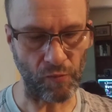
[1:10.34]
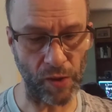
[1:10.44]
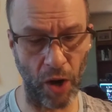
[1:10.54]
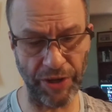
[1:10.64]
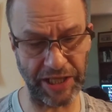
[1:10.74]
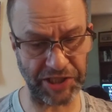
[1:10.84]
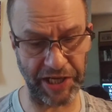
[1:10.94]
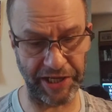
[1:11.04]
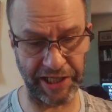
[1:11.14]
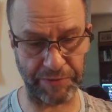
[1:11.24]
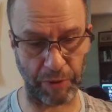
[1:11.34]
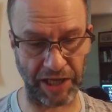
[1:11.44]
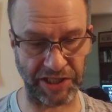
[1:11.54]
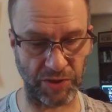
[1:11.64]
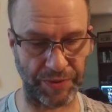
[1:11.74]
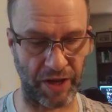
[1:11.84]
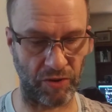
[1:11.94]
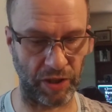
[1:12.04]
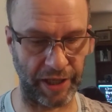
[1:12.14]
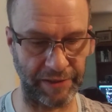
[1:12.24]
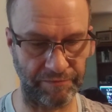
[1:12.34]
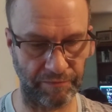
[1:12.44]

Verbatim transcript: Oh yes, and it is processed with alkali.